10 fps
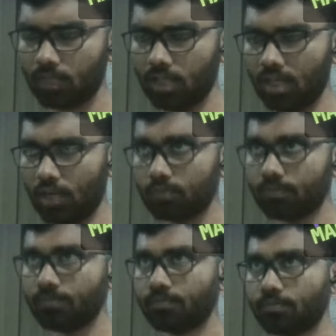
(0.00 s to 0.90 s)
now
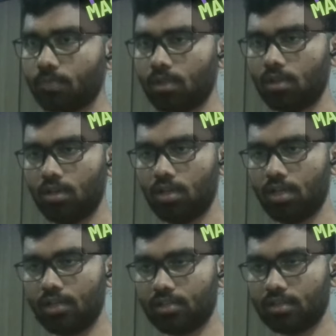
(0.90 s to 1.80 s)

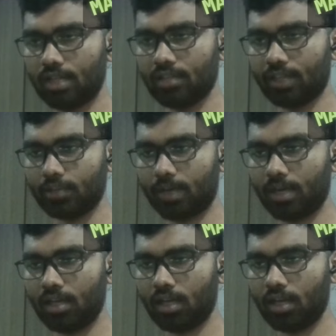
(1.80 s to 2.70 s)
let's
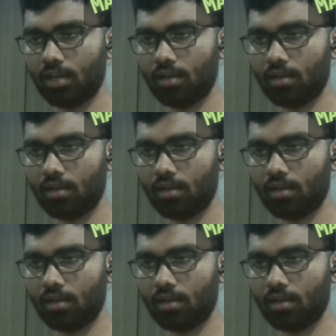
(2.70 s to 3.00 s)
expand again.